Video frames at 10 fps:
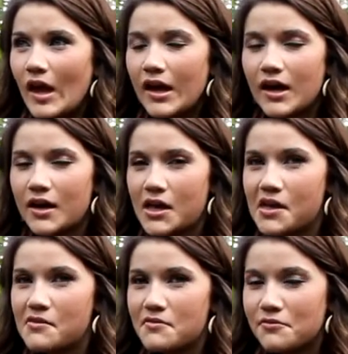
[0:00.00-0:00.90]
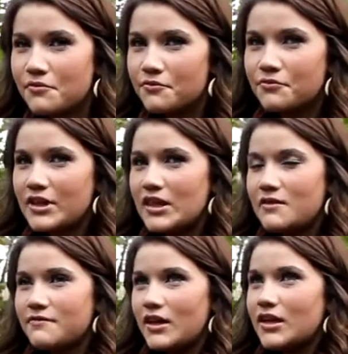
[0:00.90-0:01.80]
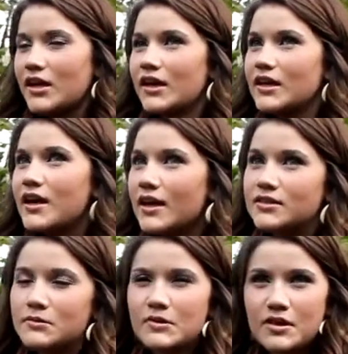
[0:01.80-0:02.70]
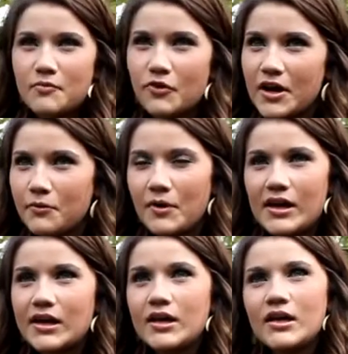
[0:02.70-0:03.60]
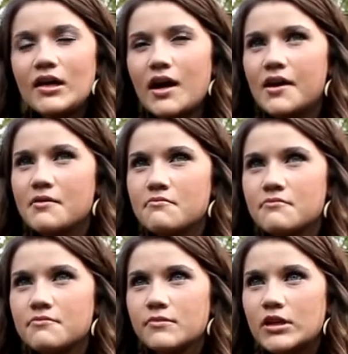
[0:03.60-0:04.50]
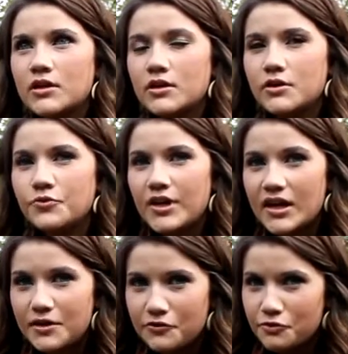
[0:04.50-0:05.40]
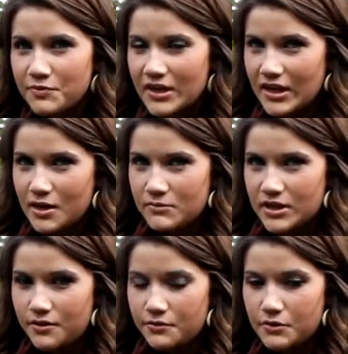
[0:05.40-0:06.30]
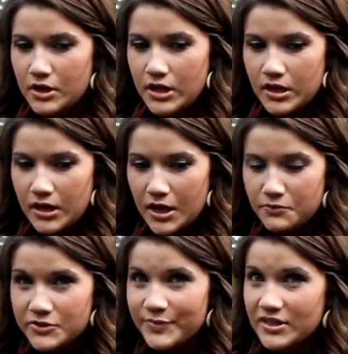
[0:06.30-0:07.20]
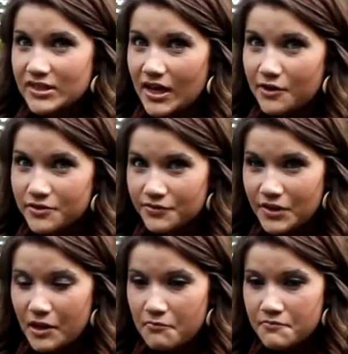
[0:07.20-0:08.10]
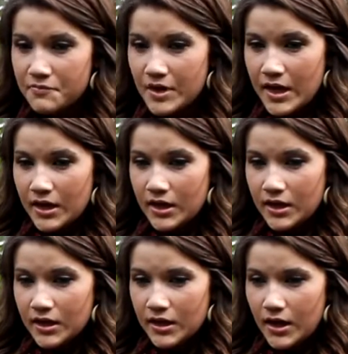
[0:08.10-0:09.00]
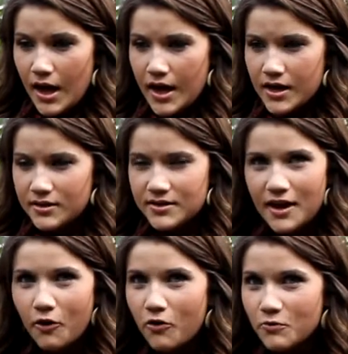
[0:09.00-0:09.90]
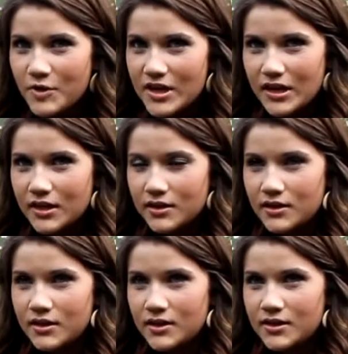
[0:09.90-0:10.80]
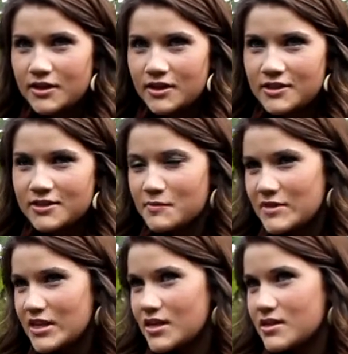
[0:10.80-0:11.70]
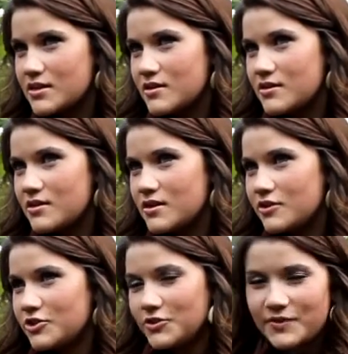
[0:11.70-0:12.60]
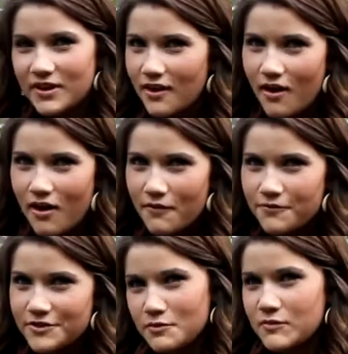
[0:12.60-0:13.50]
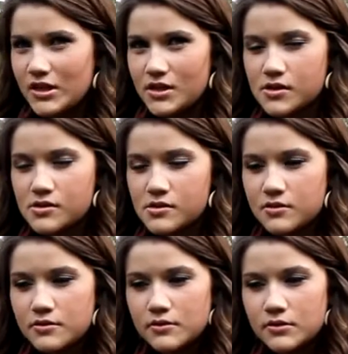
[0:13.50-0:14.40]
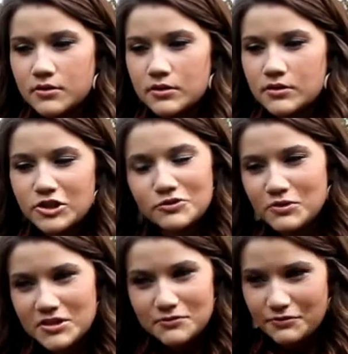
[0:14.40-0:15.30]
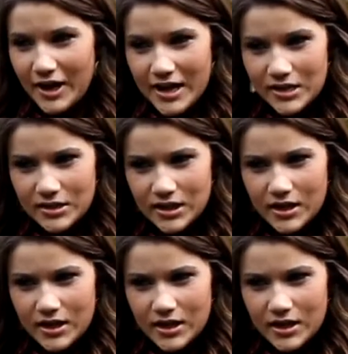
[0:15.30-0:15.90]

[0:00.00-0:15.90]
I really felt like I connected with them right away. We had a group that came down and was building a house for them, and that whole week something just felt off, something just wasn't right,